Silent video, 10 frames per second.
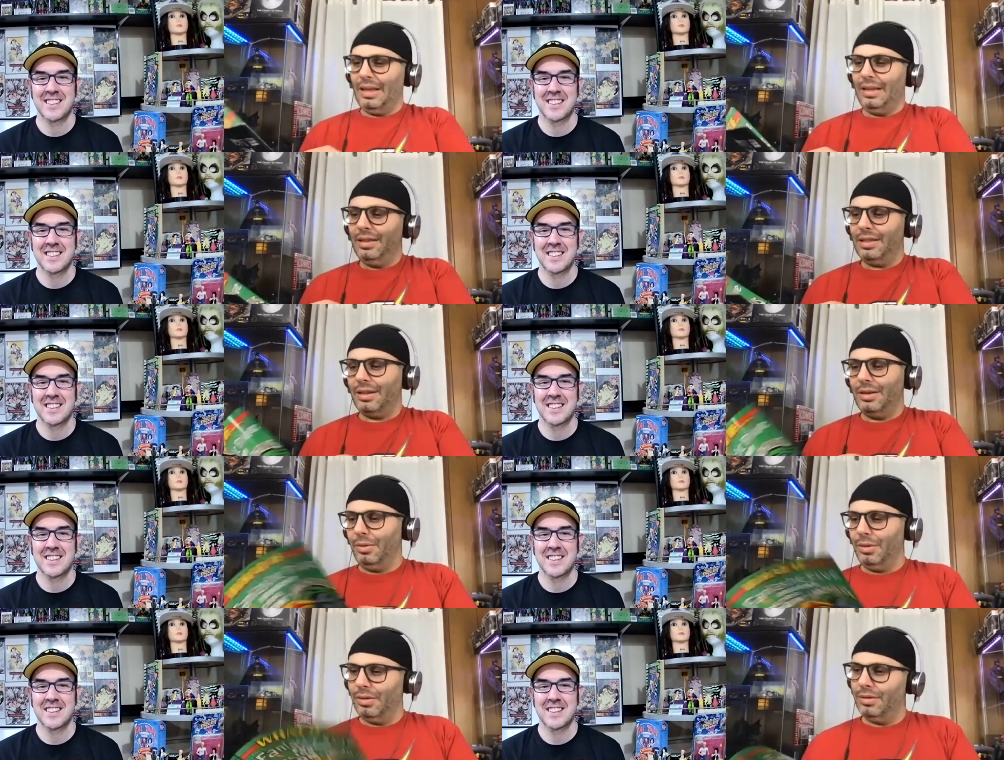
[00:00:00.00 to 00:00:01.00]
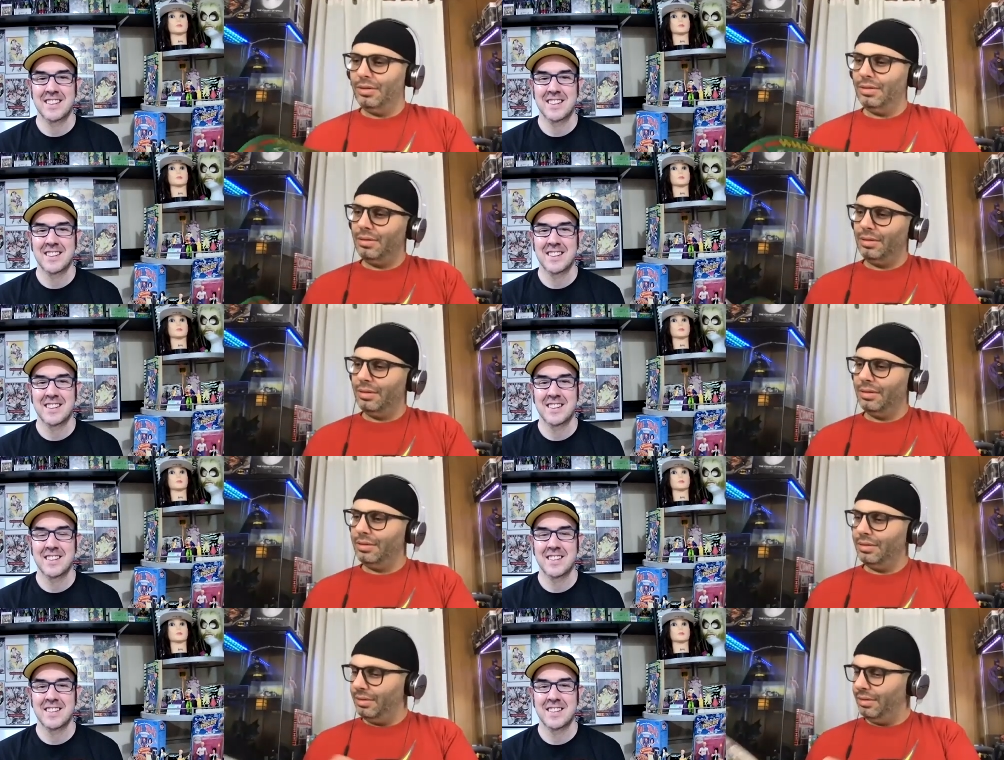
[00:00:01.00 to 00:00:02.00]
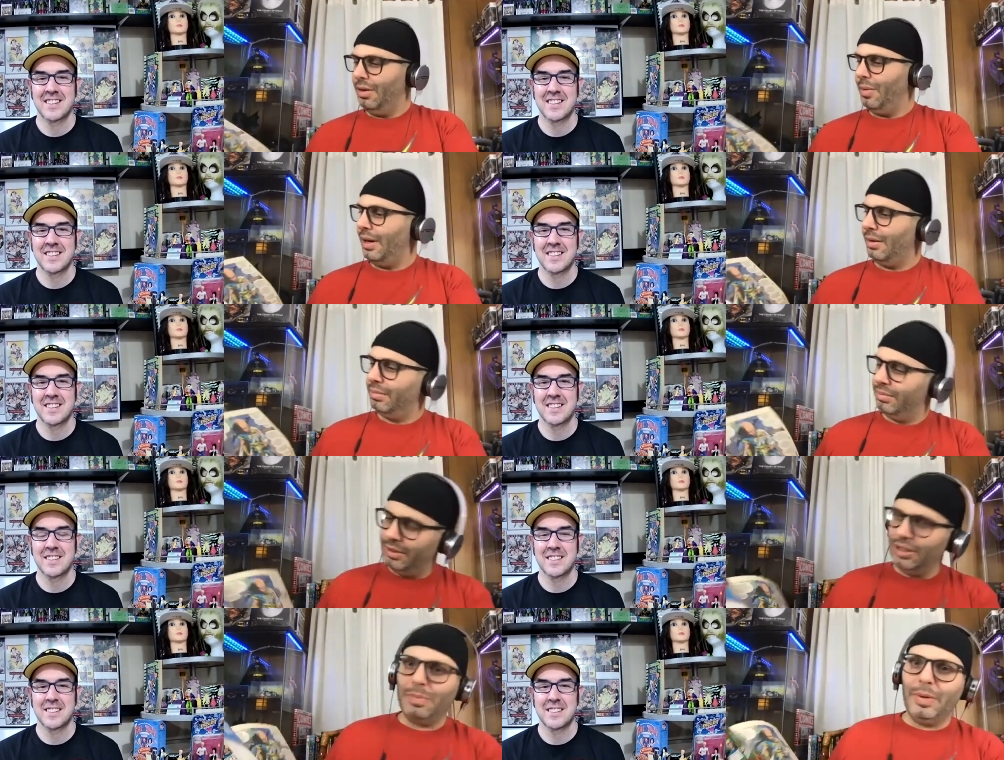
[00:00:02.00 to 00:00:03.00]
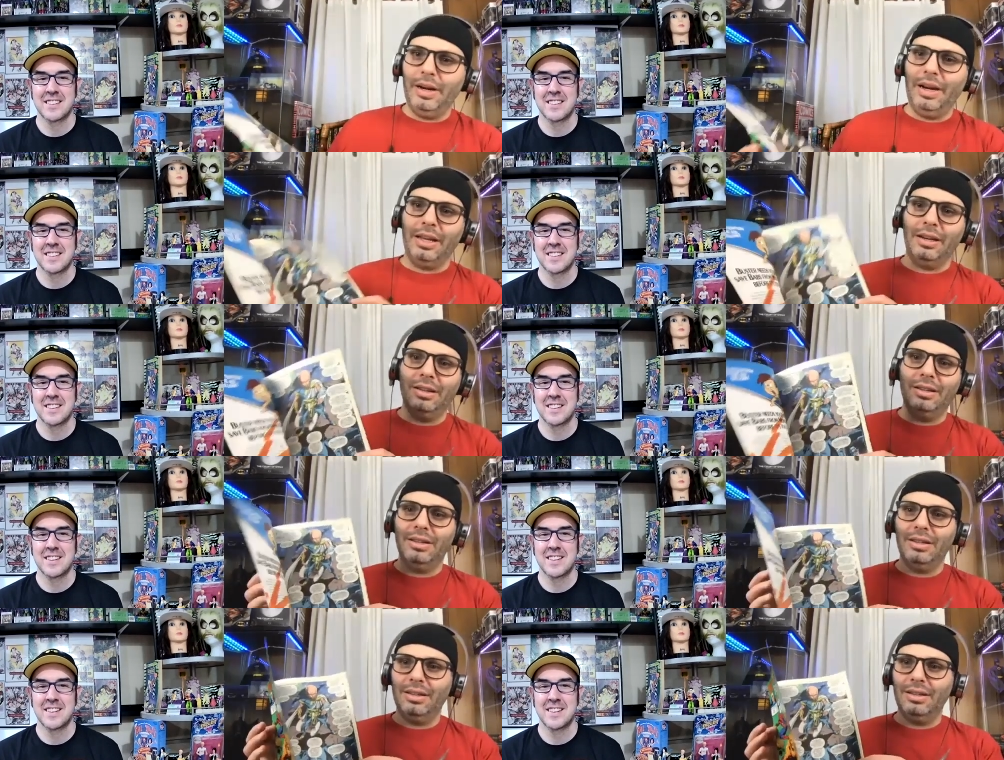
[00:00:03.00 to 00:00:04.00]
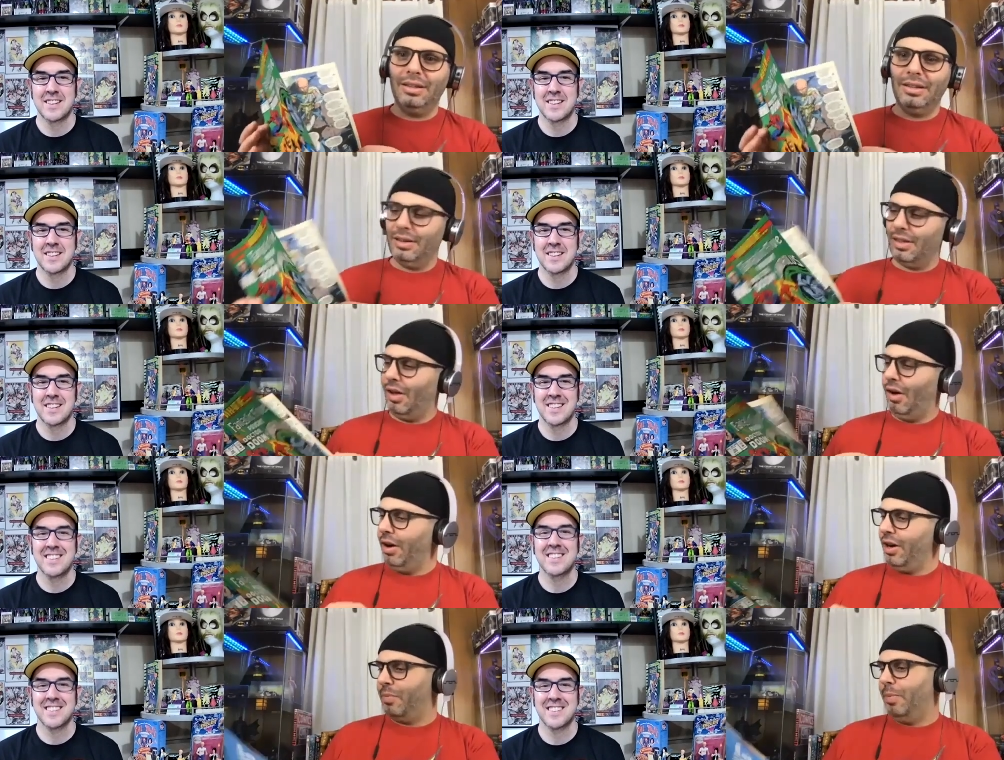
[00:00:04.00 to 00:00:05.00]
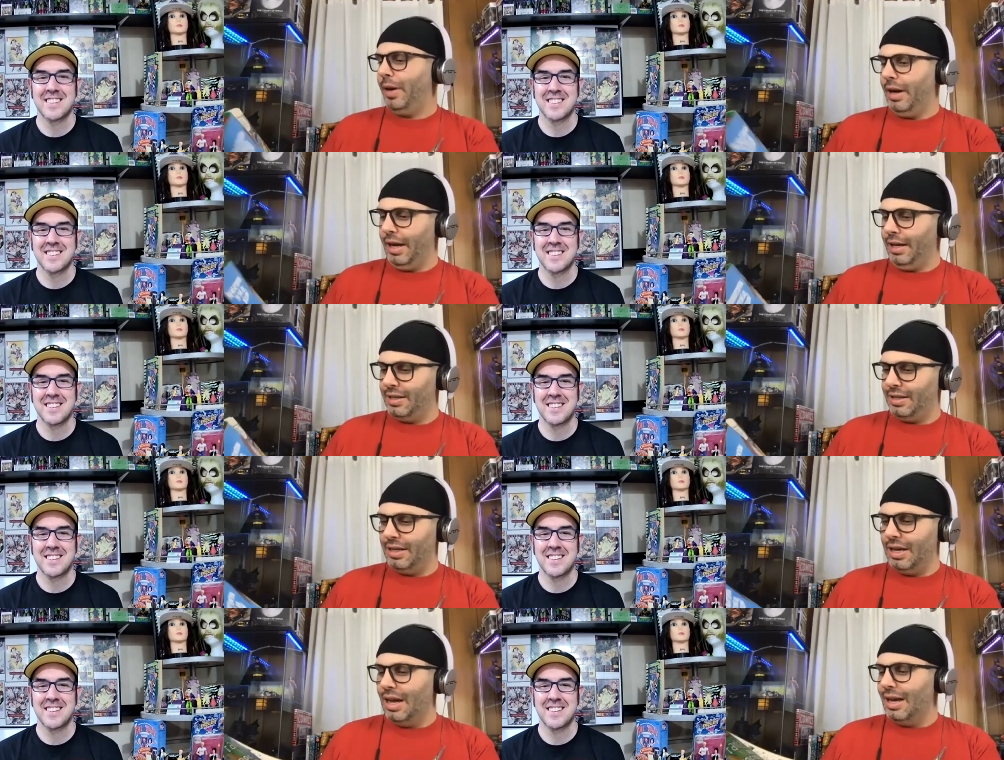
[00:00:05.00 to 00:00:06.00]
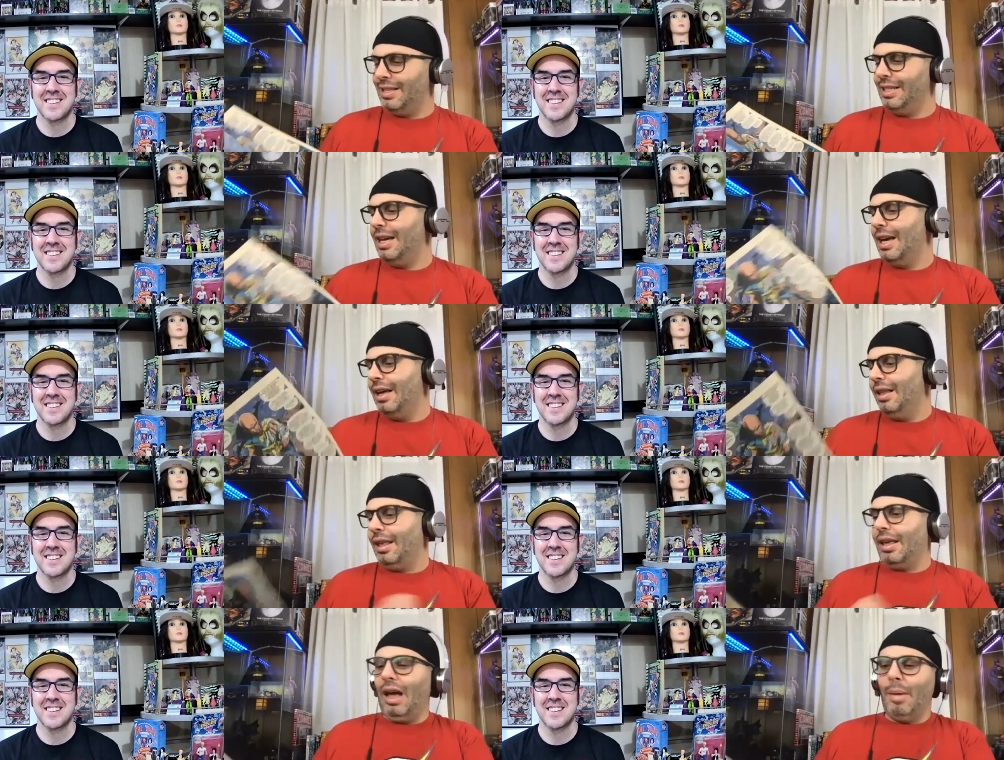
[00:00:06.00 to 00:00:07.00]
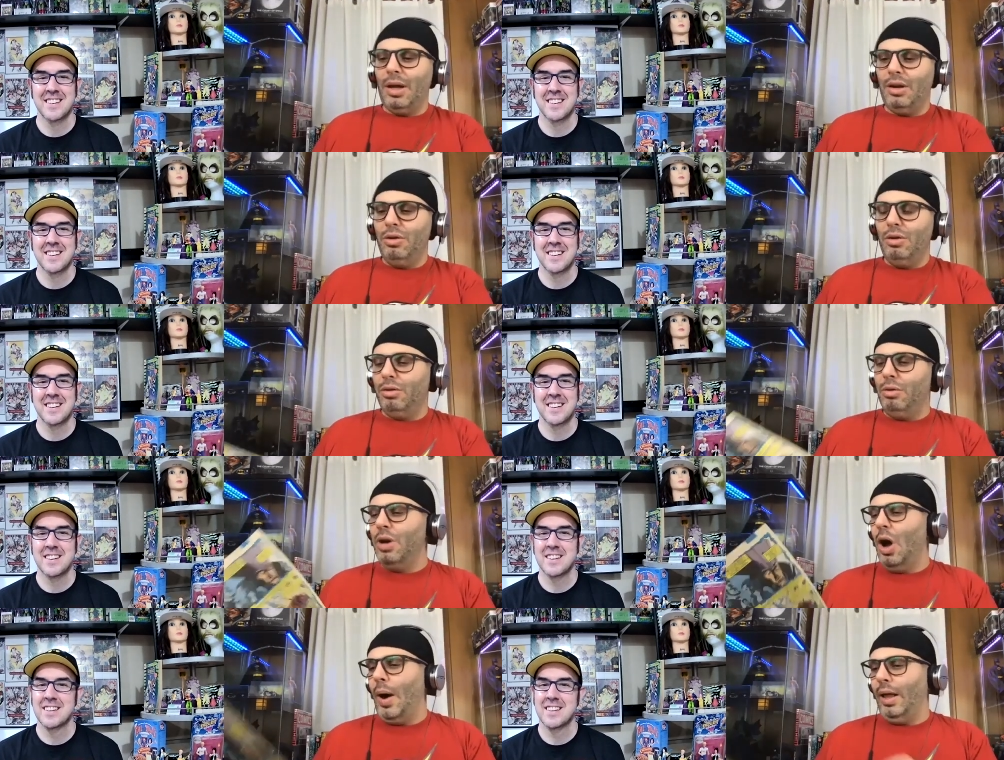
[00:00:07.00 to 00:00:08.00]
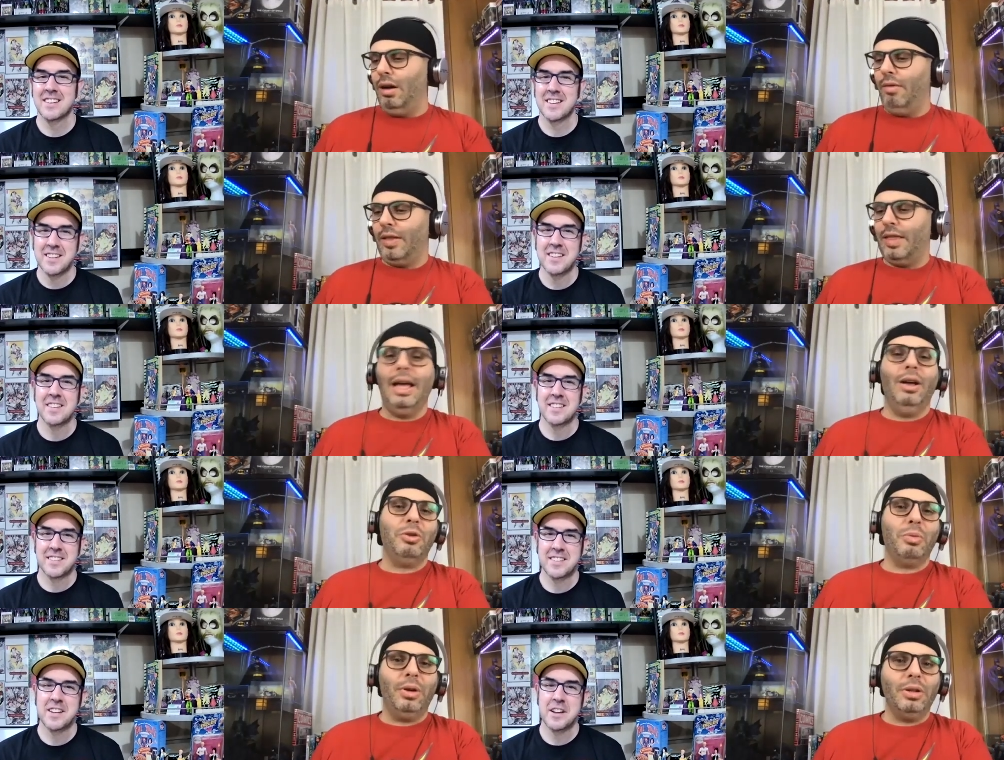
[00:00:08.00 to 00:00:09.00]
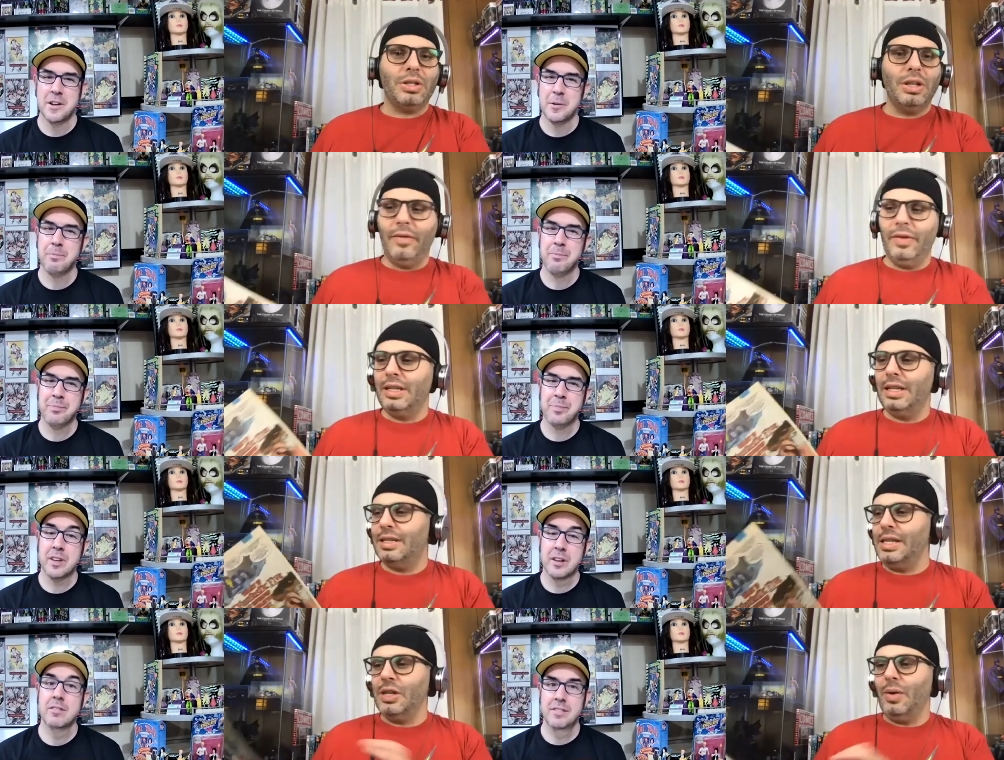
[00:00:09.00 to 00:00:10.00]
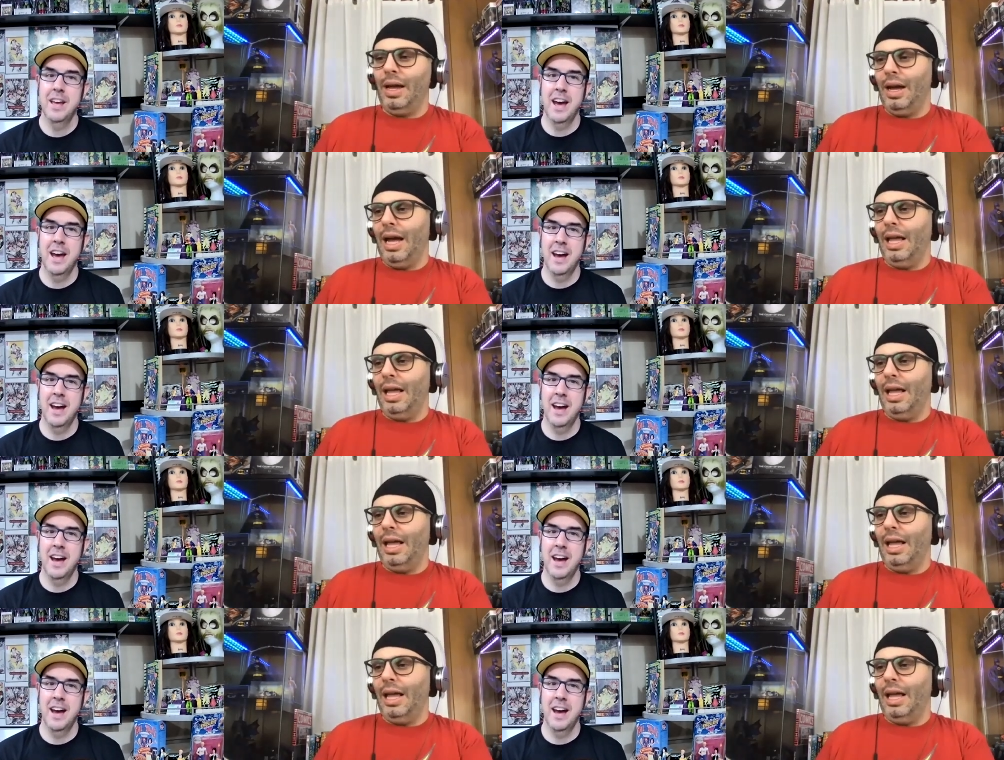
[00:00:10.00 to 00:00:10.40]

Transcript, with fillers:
Speaker 1: This is cool. Oh wow, this is pretty neat. The art is pretty nice. See, I love the Elseworlds stuff in DC. So I